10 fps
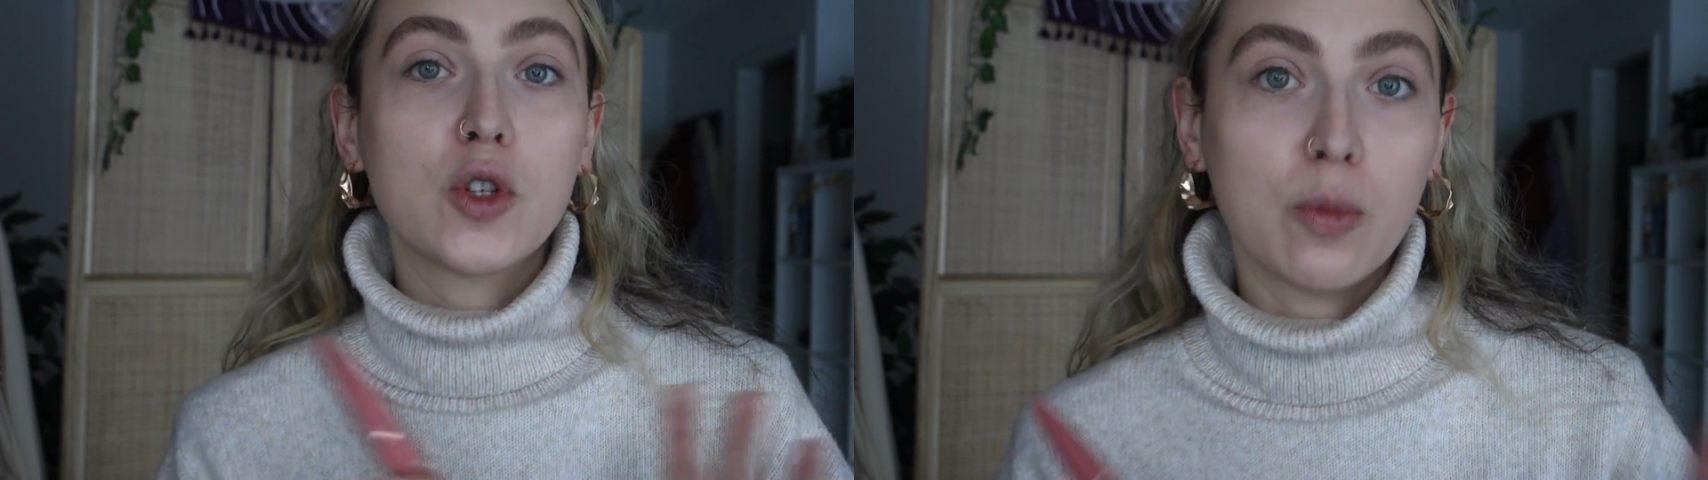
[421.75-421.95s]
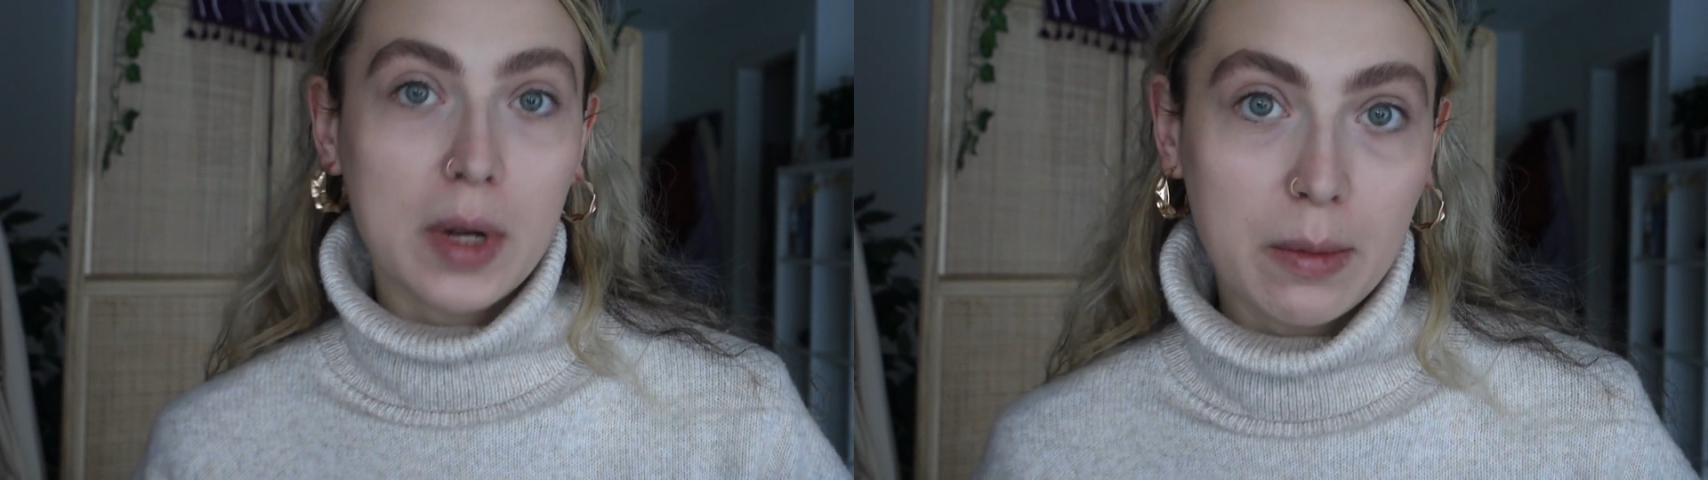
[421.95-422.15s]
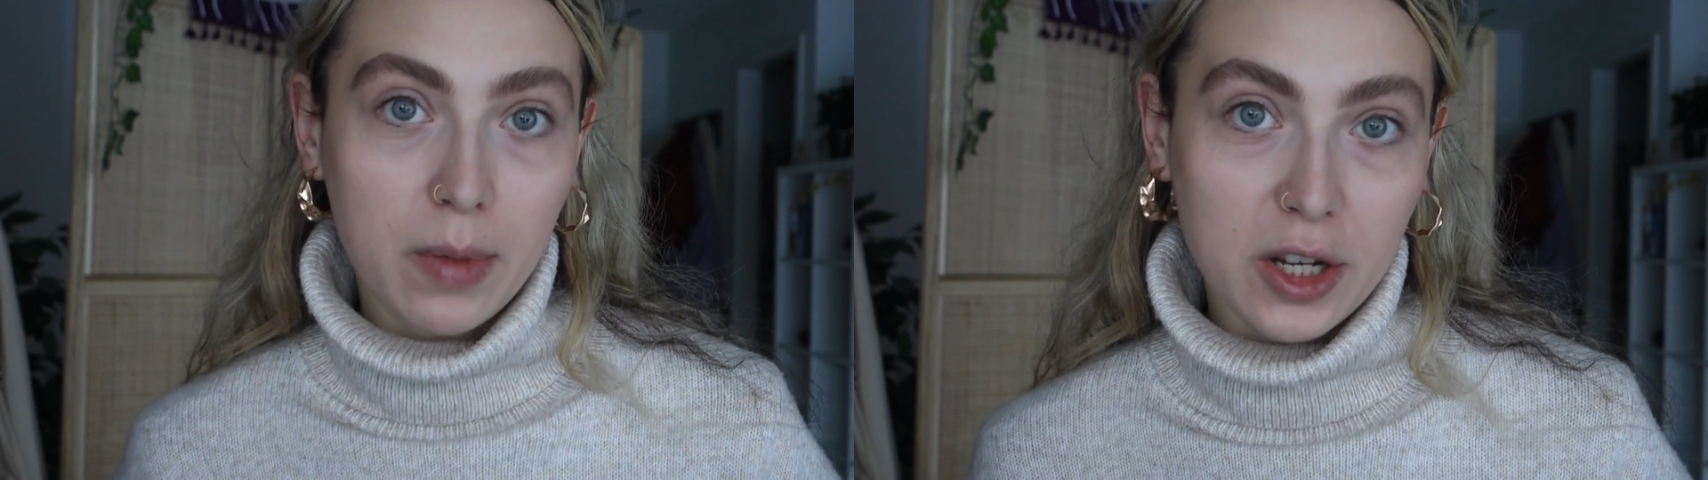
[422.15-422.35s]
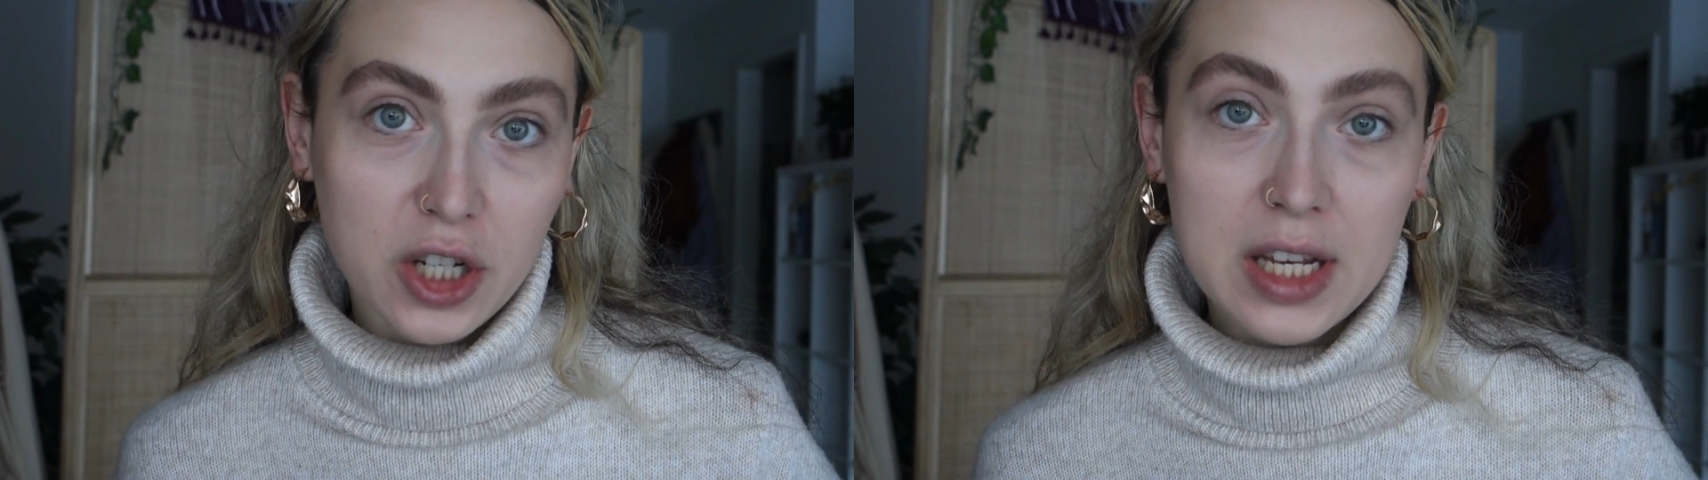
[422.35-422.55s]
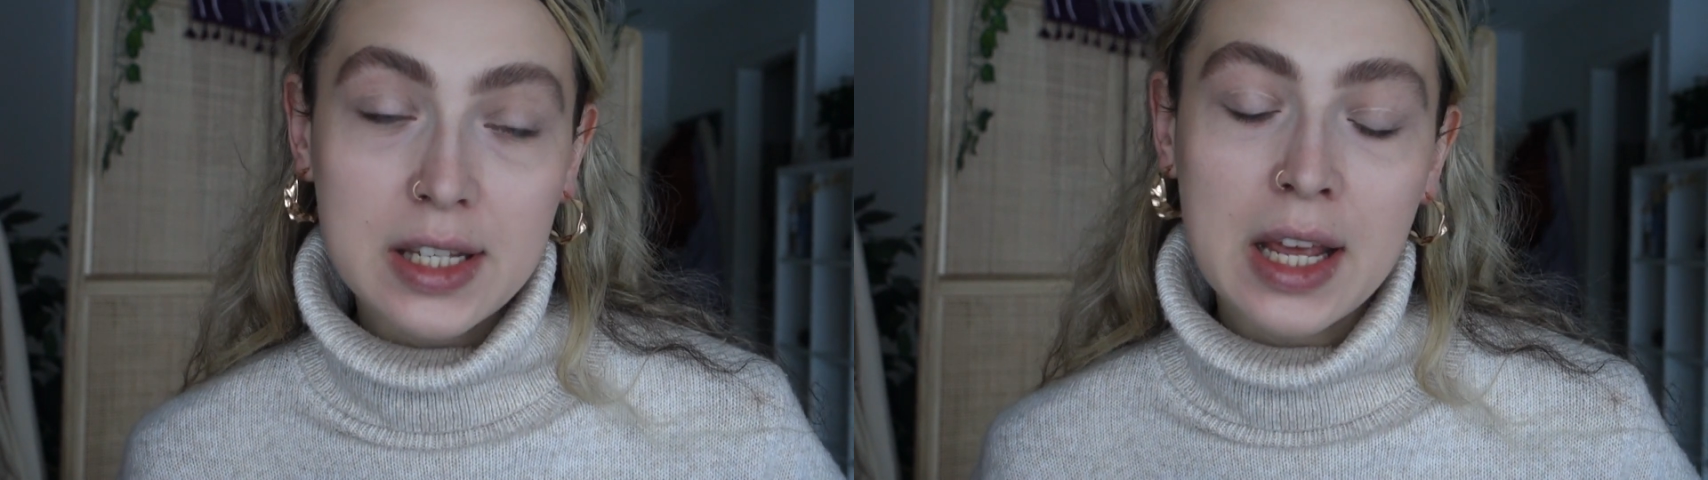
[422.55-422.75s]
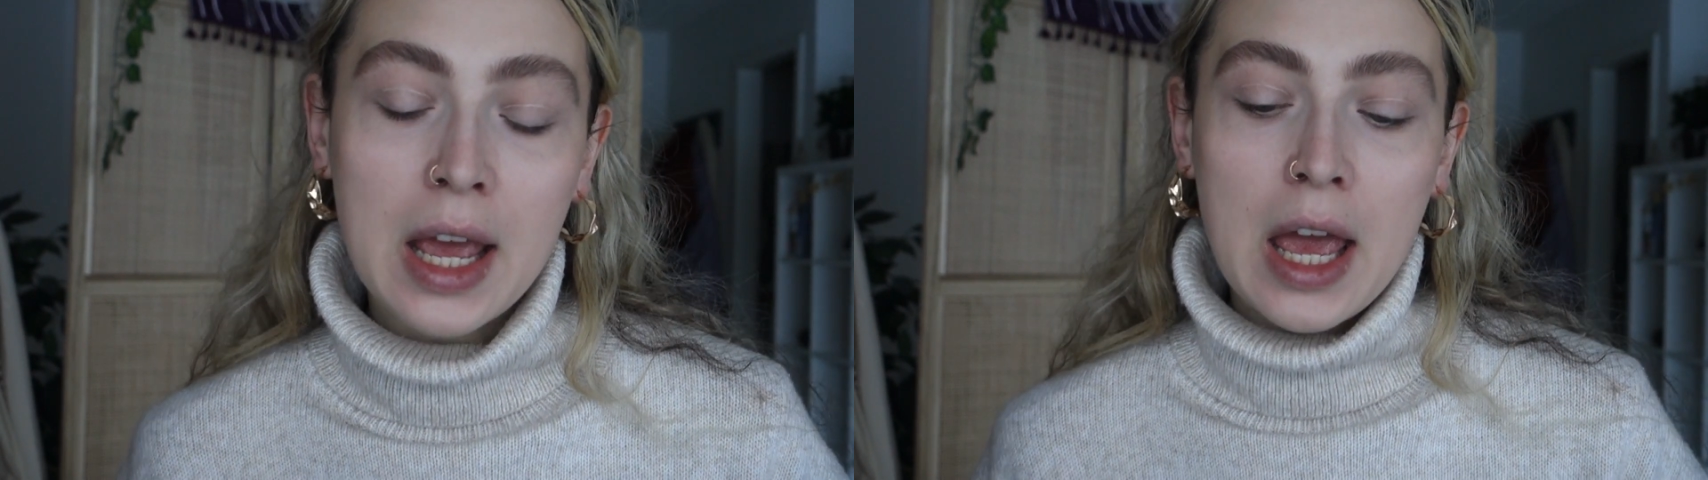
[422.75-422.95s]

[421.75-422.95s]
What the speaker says: too many blushes,